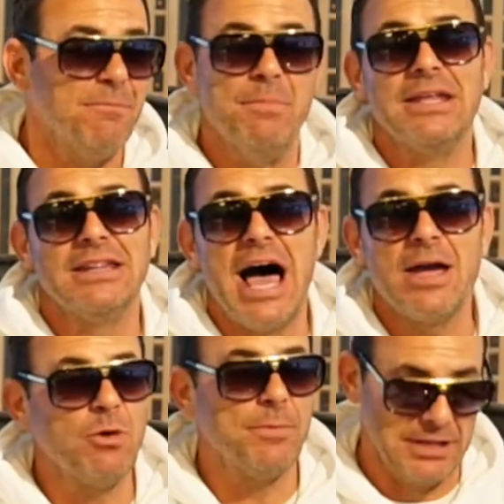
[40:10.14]
Men lie,
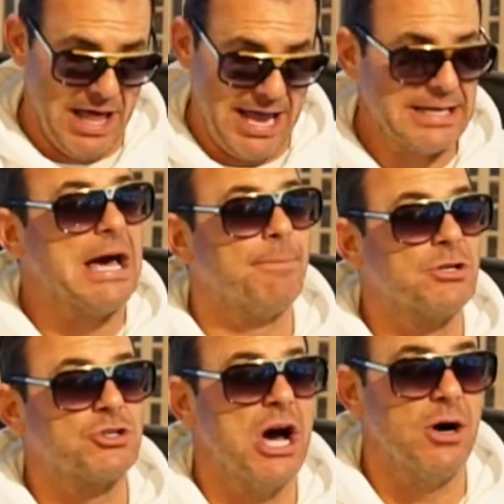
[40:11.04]
women lie,
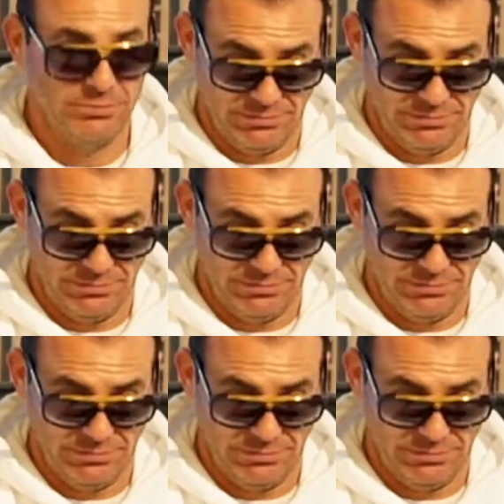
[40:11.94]
numbers don't.